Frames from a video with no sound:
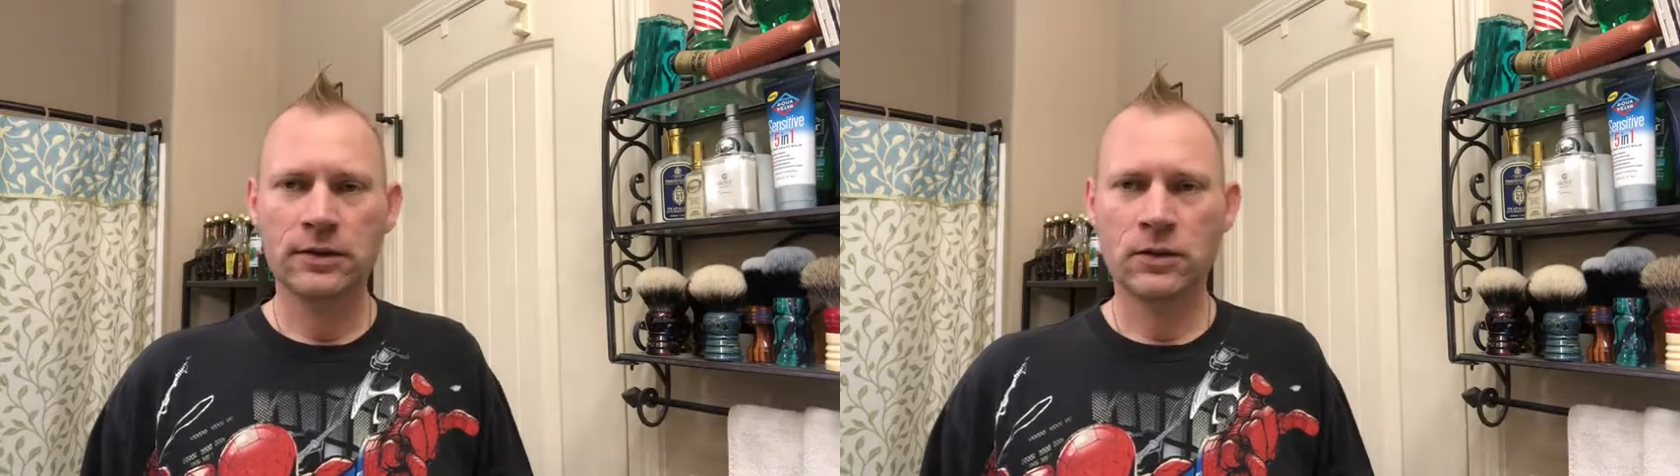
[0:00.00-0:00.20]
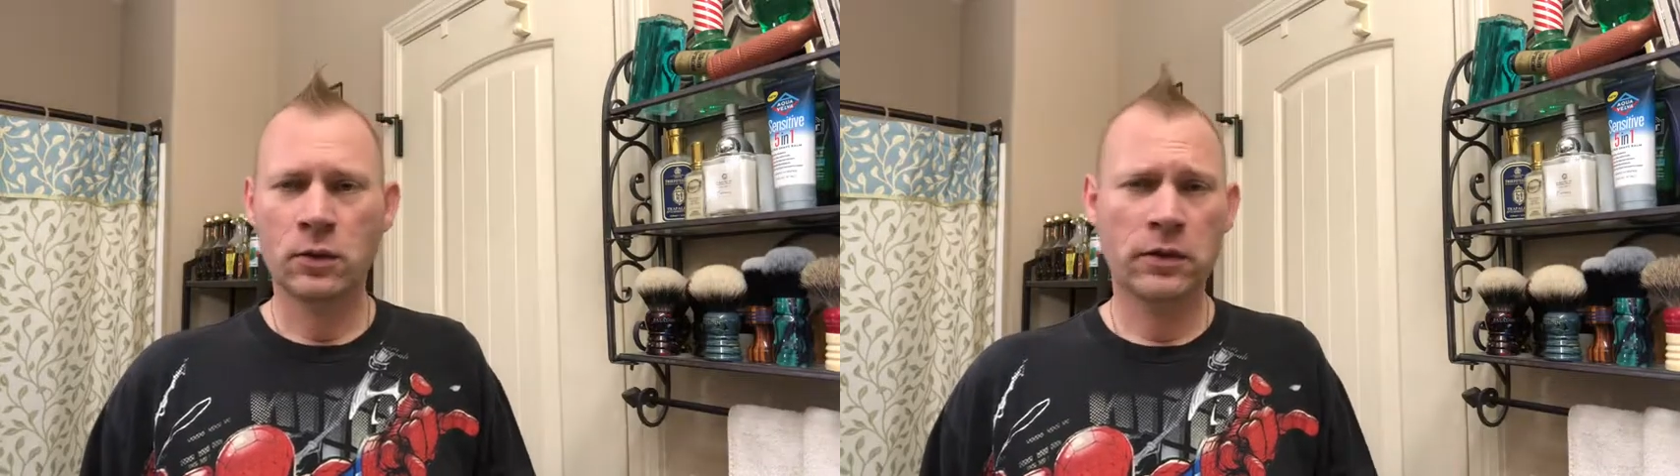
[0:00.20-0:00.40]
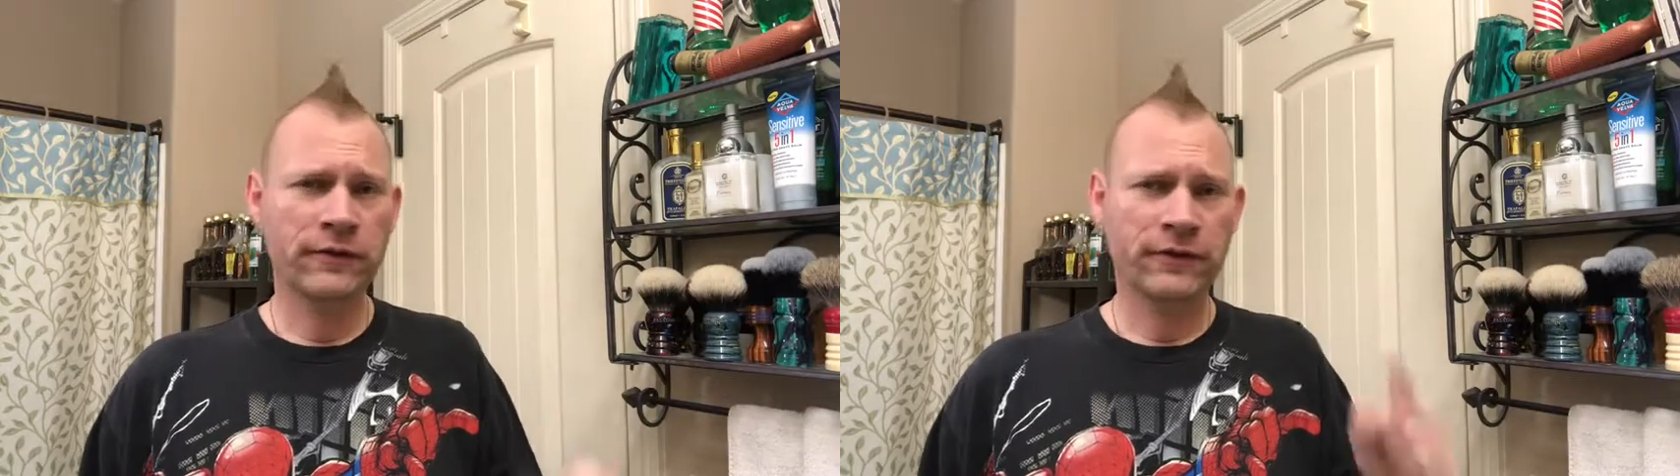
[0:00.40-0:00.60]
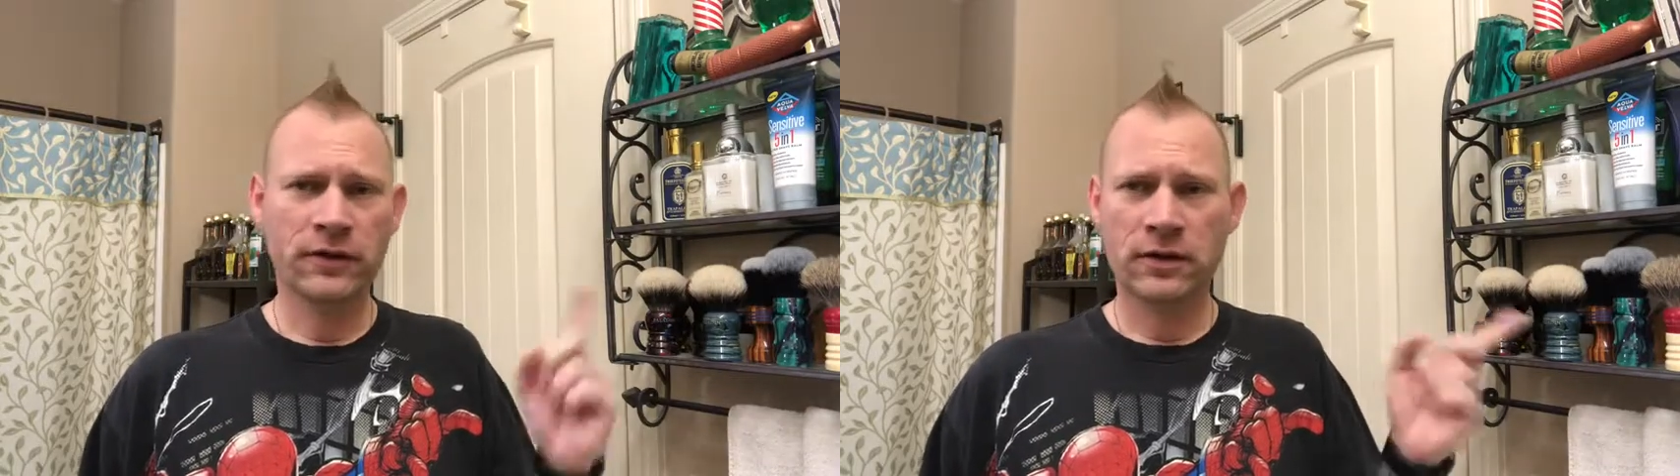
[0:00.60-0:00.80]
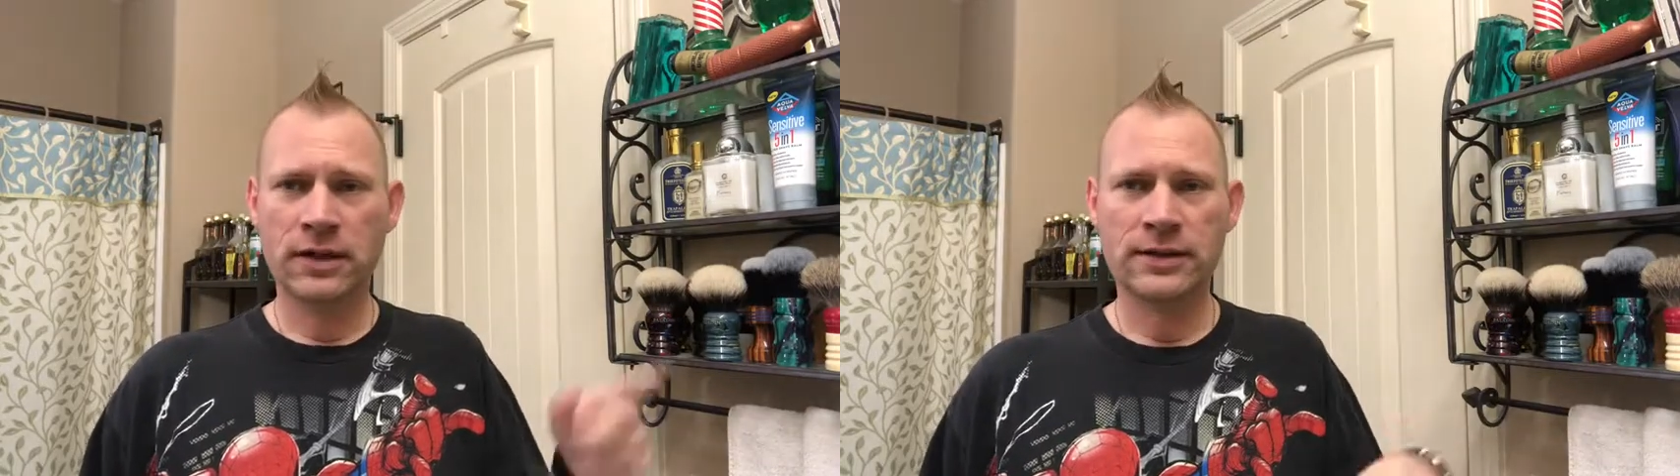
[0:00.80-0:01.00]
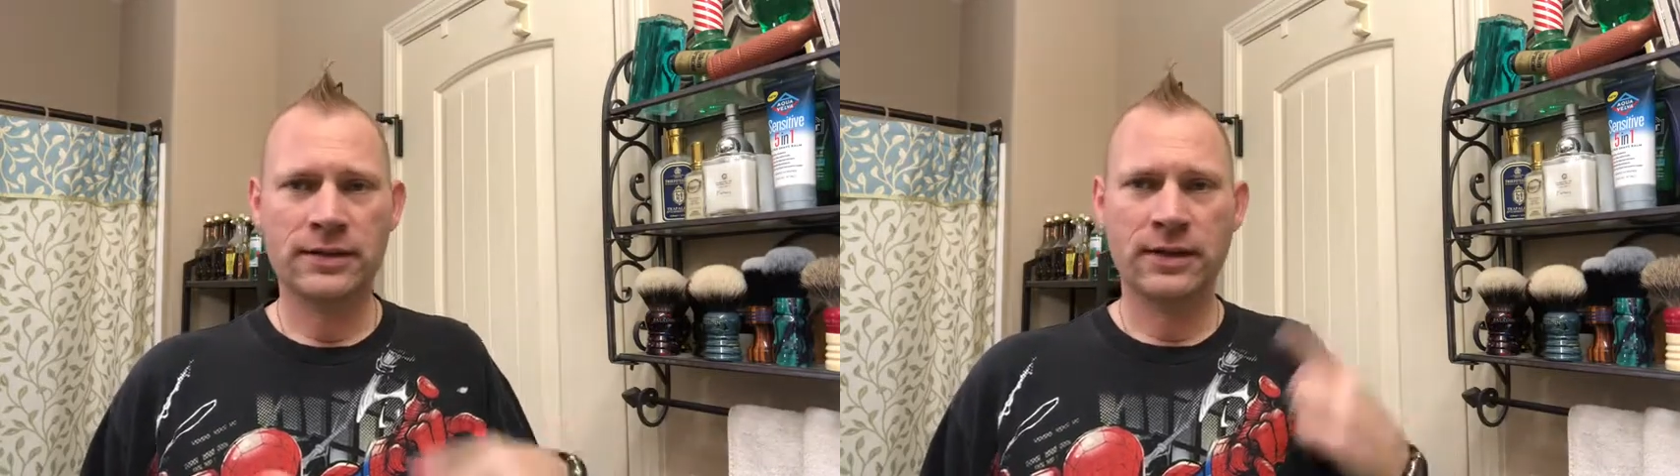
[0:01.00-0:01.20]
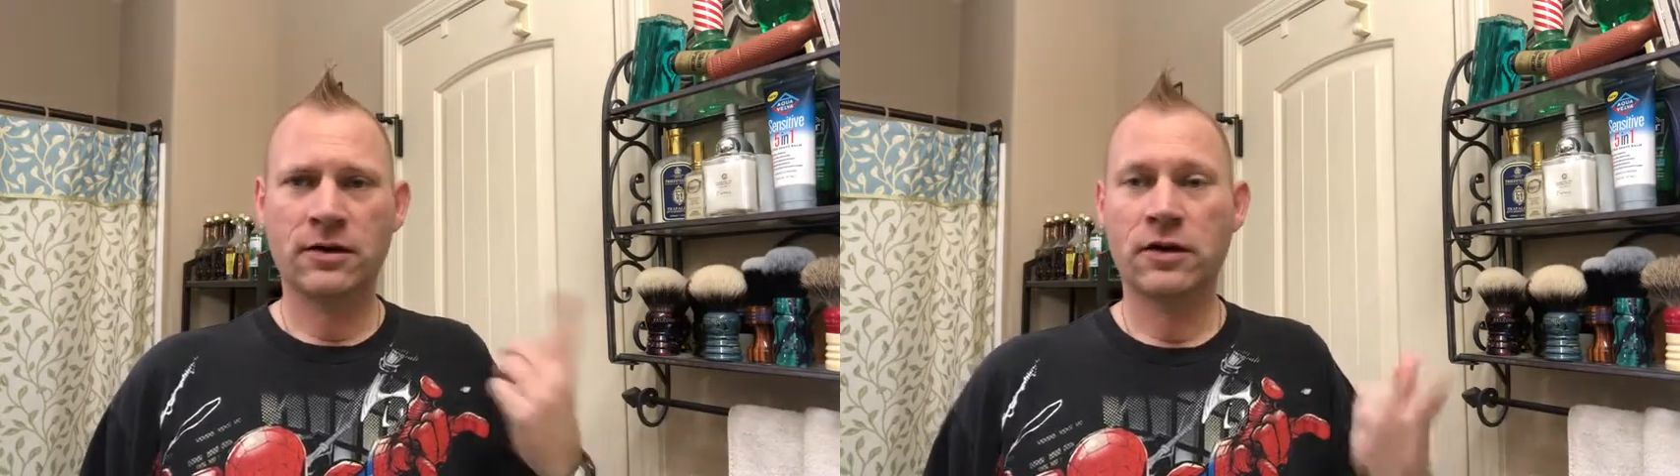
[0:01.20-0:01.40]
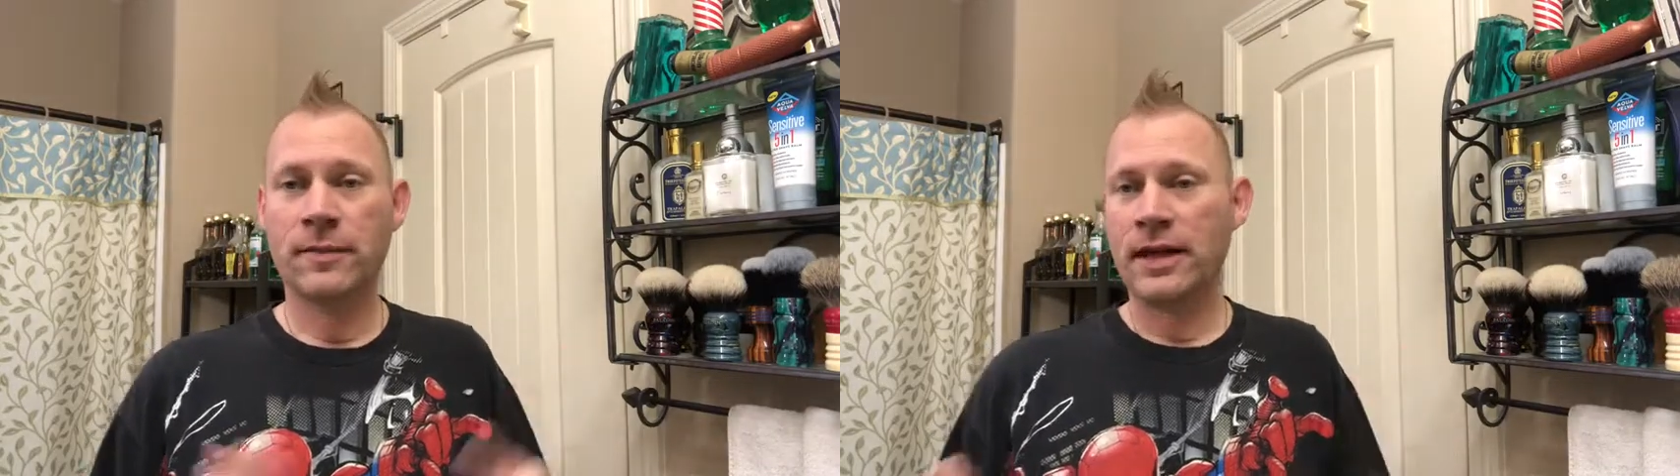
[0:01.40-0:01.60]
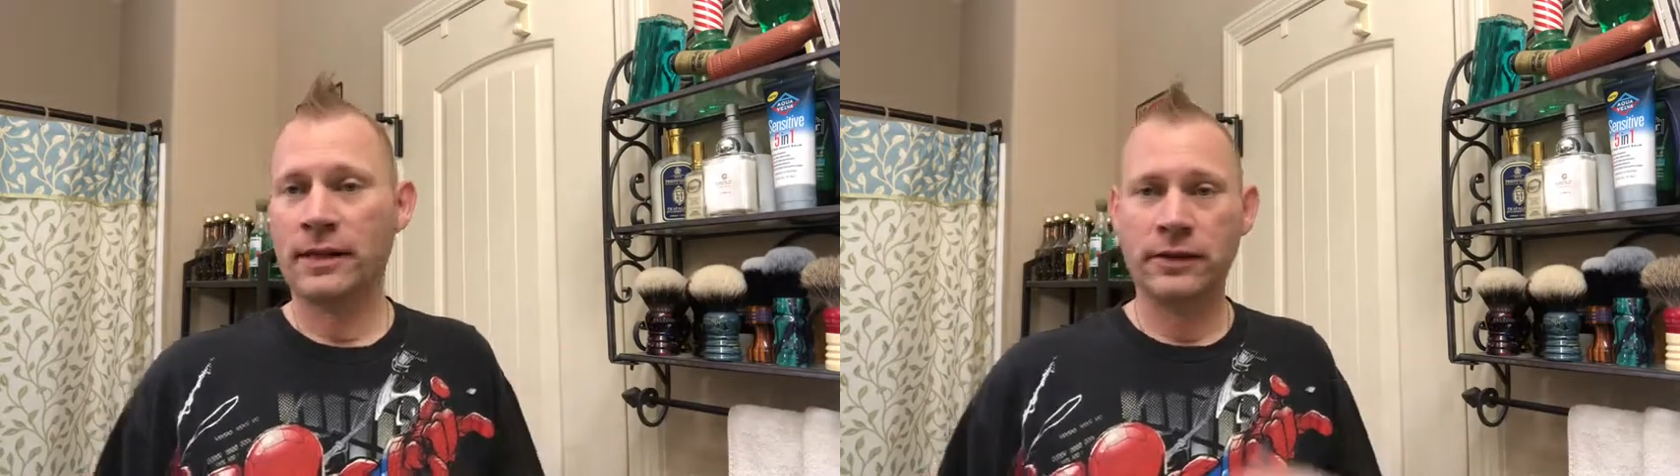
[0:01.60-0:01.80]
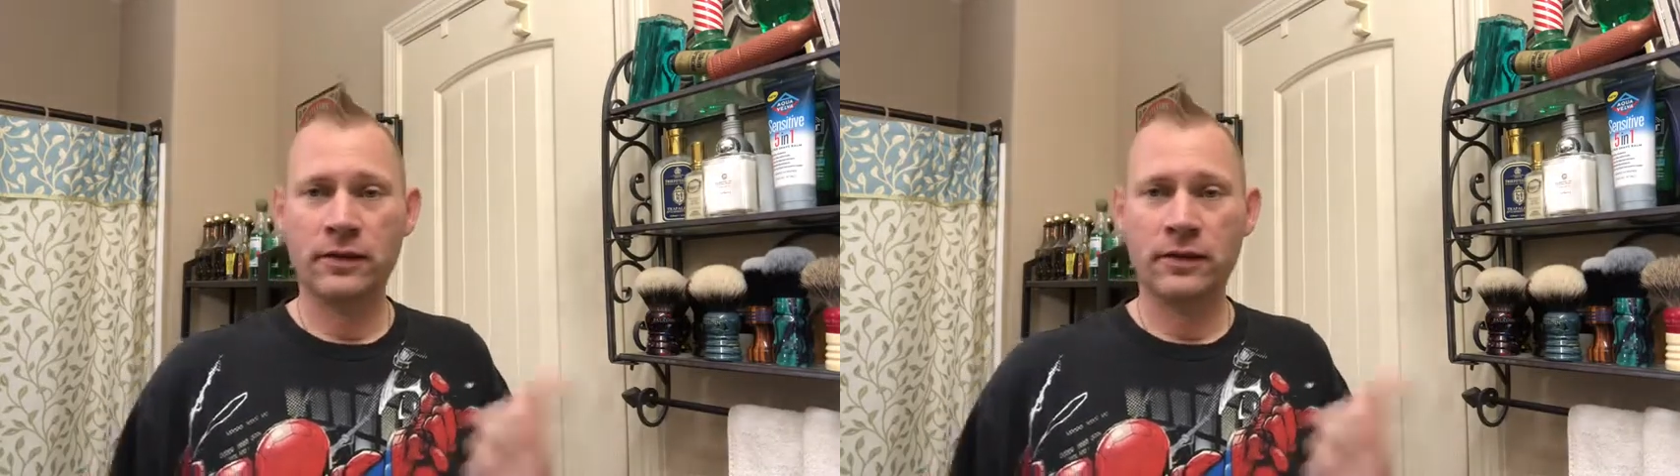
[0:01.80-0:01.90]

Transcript: or if your clocks didn't automatically